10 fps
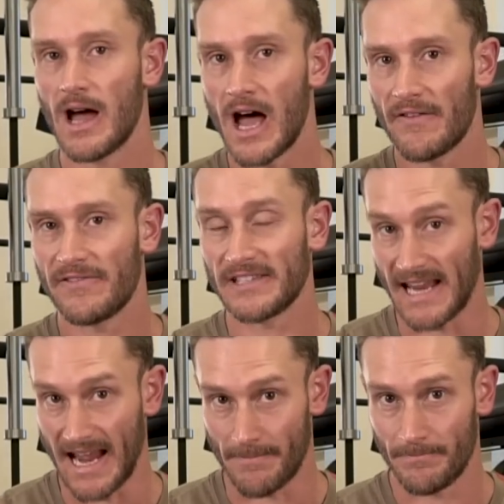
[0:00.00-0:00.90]
of
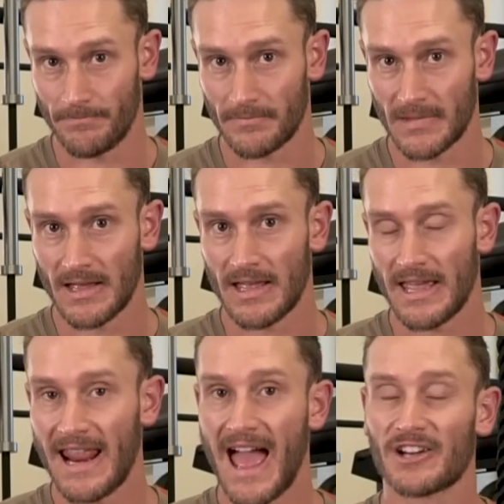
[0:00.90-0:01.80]
SAM,
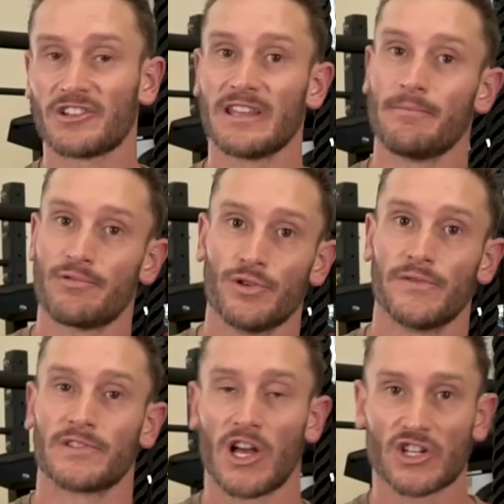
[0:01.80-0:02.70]
it actually
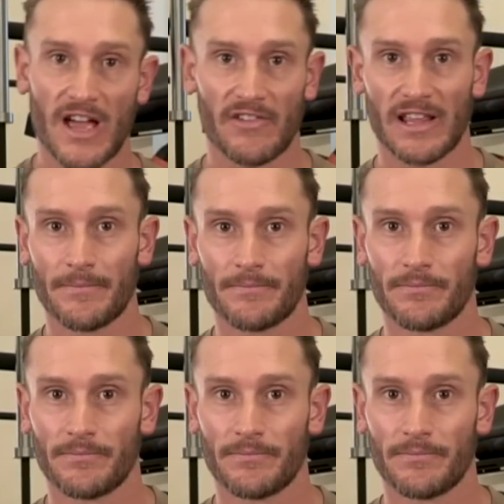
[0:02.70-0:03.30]
improves longevity.